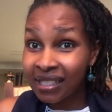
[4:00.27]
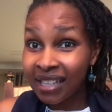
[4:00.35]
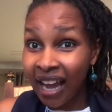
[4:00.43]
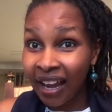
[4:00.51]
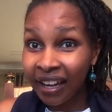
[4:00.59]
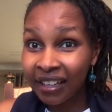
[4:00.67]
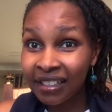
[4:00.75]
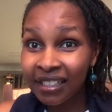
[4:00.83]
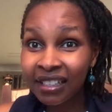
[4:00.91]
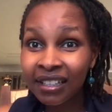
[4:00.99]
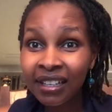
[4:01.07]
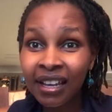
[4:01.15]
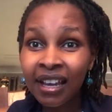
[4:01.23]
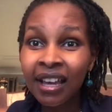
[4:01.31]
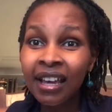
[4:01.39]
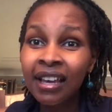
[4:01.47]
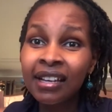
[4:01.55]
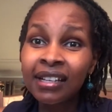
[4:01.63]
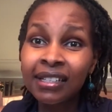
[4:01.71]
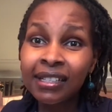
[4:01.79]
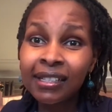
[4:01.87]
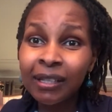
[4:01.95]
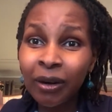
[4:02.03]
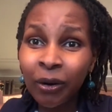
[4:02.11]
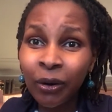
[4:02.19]
tired.
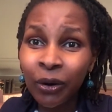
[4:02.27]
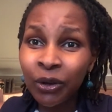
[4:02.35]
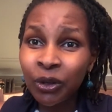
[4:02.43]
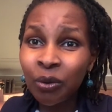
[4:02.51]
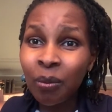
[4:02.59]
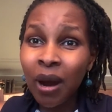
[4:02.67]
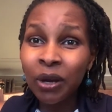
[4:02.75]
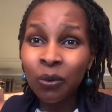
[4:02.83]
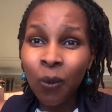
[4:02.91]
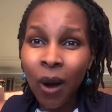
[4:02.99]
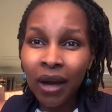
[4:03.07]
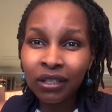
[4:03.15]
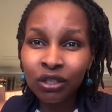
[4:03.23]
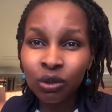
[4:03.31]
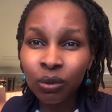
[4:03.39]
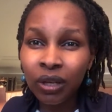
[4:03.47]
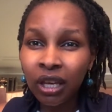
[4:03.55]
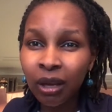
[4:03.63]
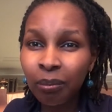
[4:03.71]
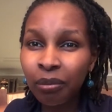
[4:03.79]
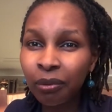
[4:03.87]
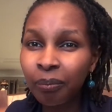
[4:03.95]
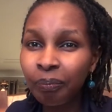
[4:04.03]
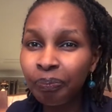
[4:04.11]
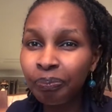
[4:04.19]
So you might want to keep
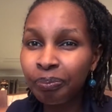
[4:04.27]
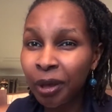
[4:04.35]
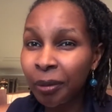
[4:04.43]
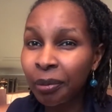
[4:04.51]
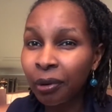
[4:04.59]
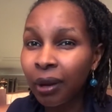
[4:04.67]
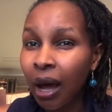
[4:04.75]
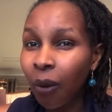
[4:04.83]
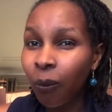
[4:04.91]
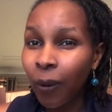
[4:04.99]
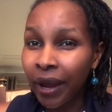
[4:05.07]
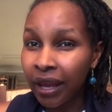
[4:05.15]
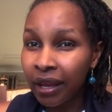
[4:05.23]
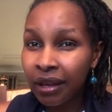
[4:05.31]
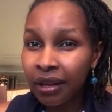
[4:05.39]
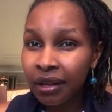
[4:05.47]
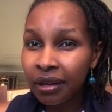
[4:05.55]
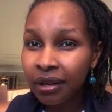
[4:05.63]
people away,